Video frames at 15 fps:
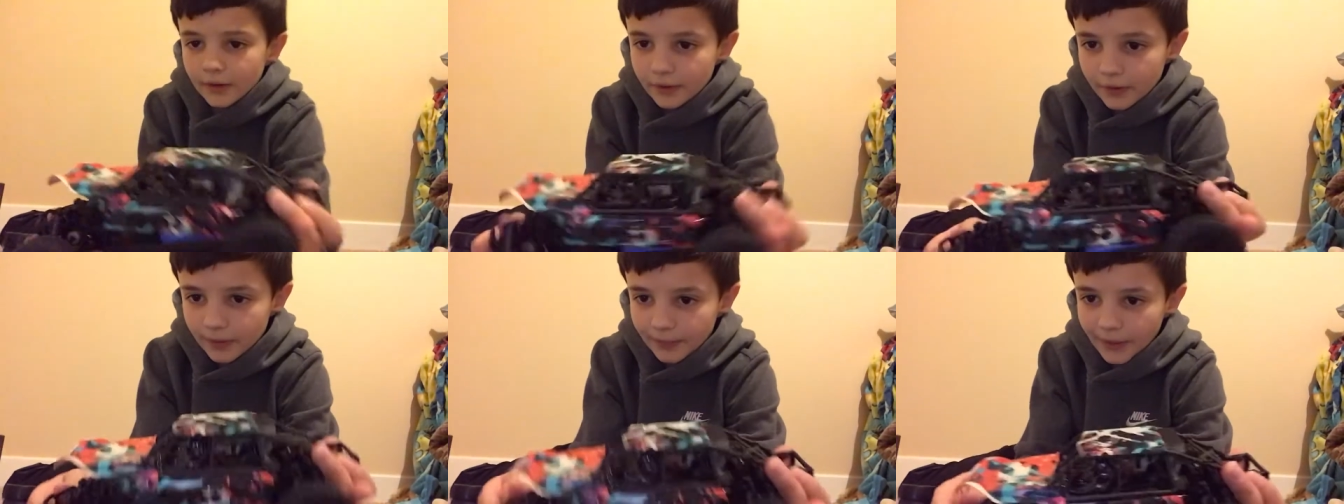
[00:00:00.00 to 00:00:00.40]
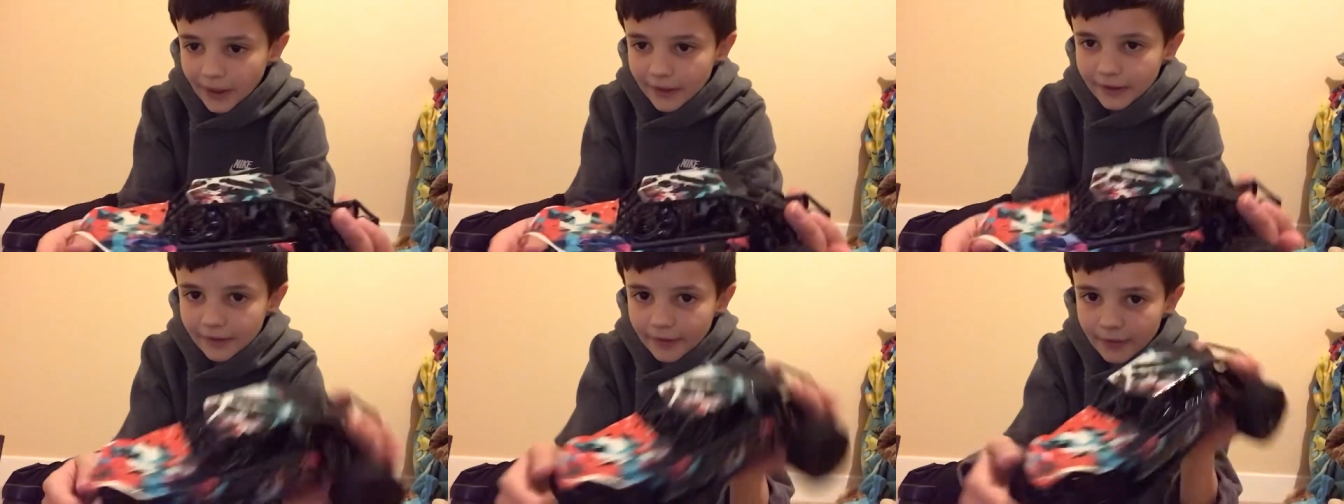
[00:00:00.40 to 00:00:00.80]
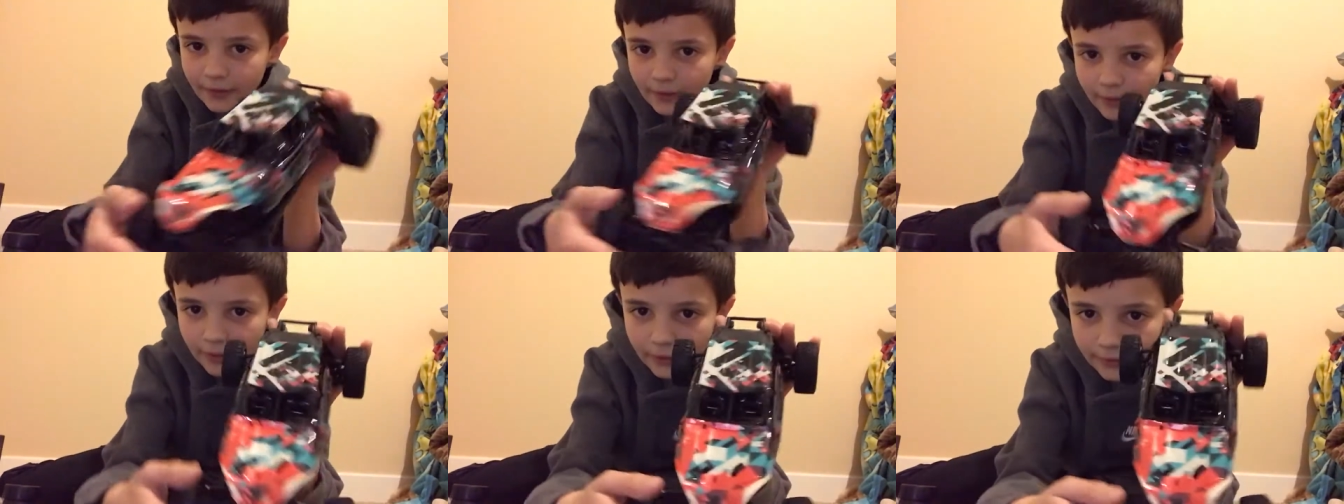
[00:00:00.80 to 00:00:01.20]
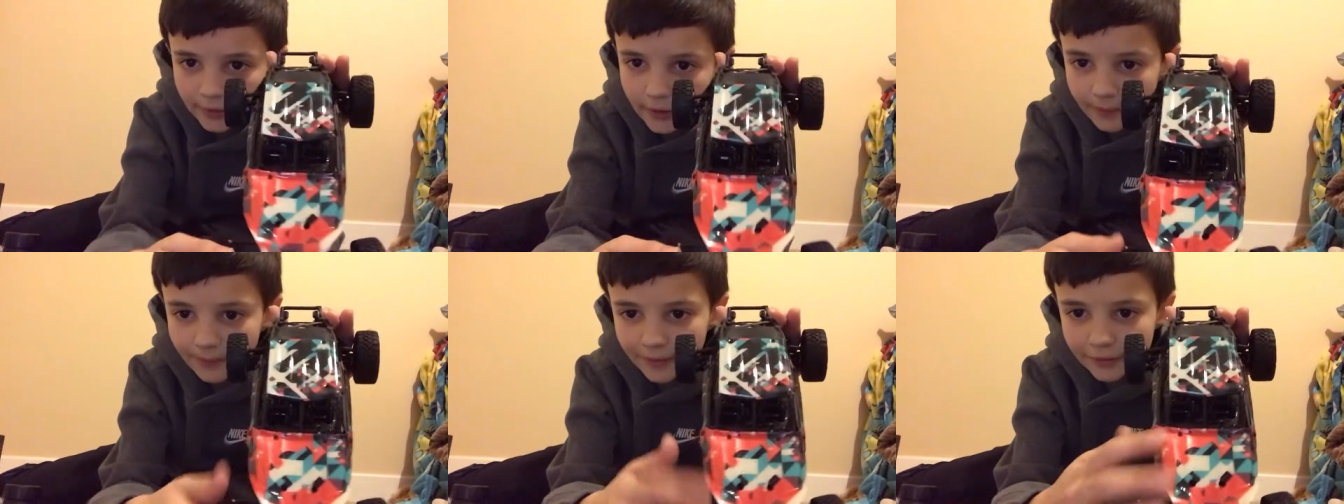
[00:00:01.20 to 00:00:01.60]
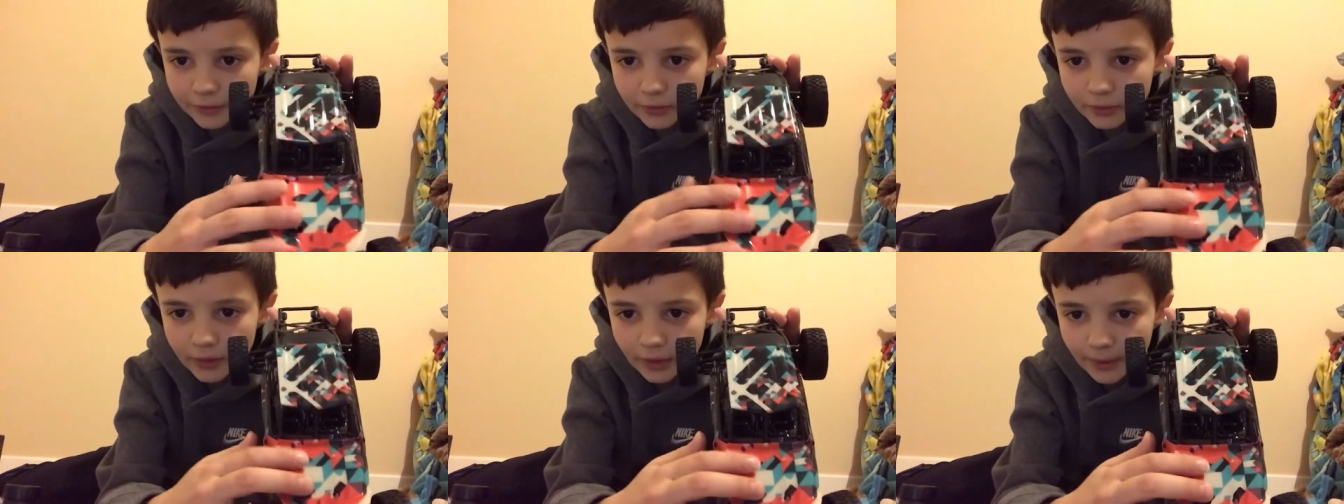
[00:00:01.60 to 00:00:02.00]
The body's held on by
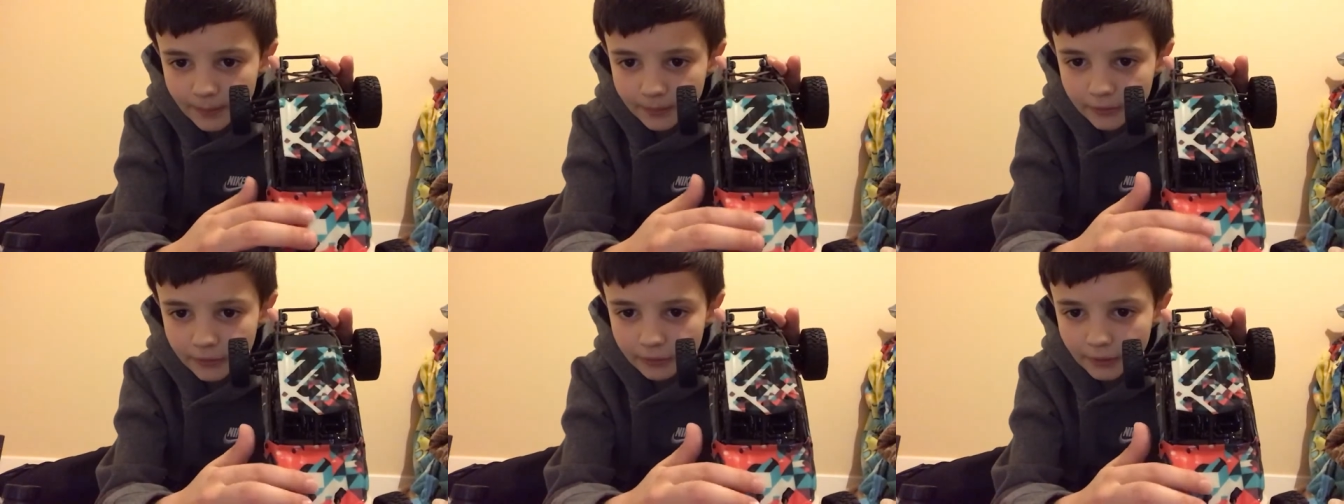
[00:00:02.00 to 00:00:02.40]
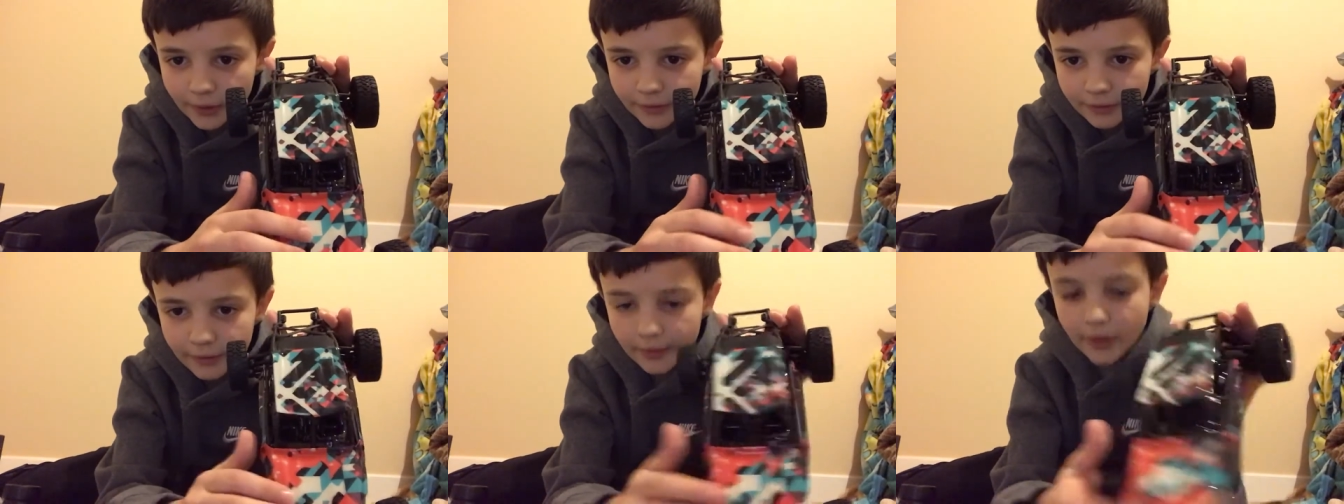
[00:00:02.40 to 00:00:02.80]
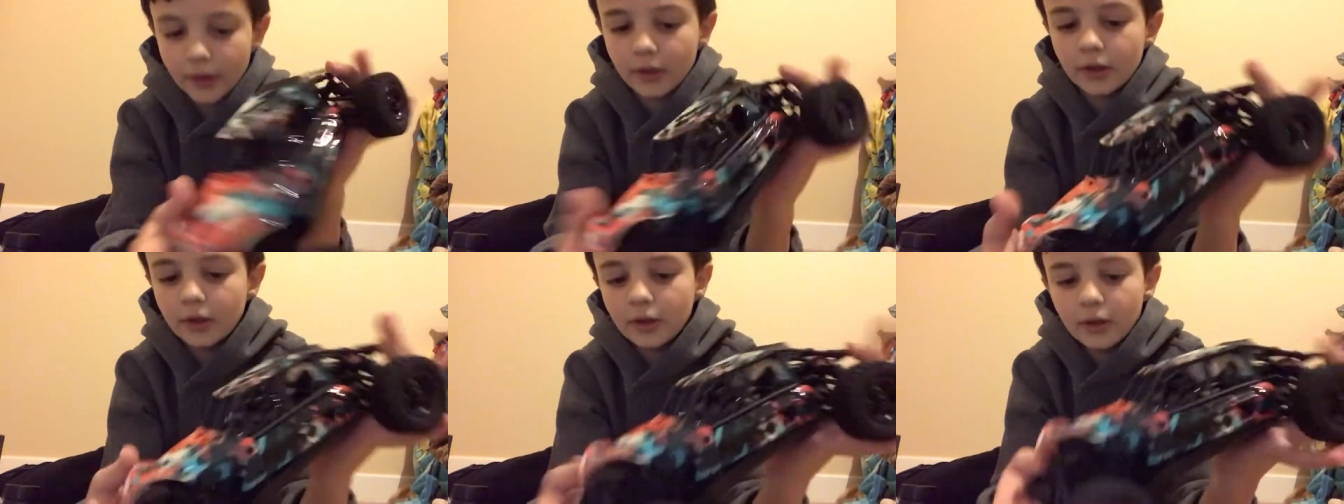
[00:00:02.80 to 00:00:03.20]
two clips right there.